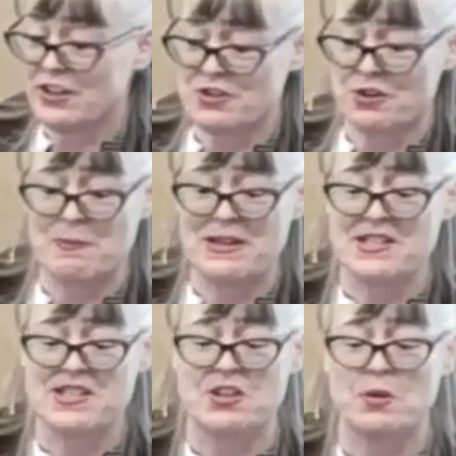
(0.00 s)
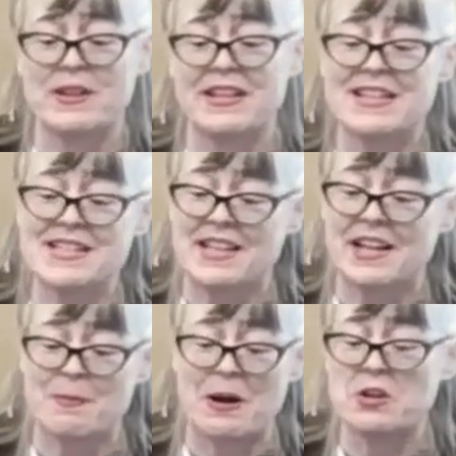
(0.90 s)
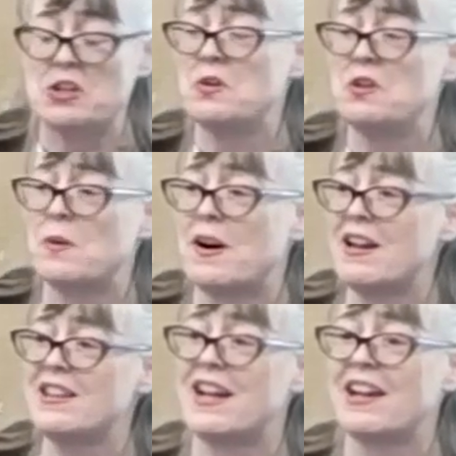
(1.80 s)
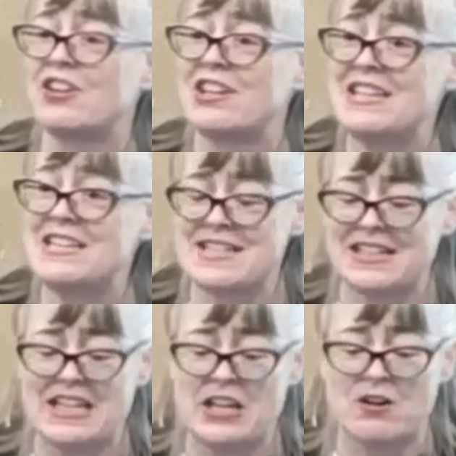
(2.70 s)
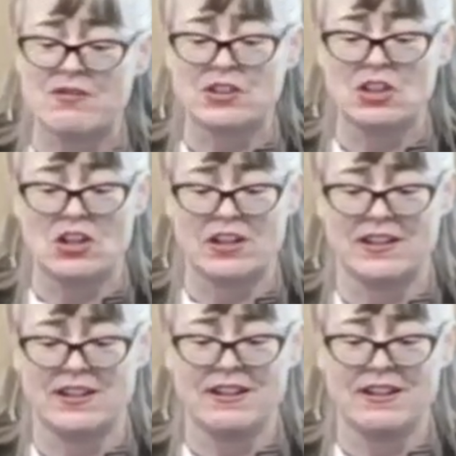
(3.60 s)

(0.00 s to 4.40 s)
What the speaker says: interim minister, with insight about UUI that I could easily overlook,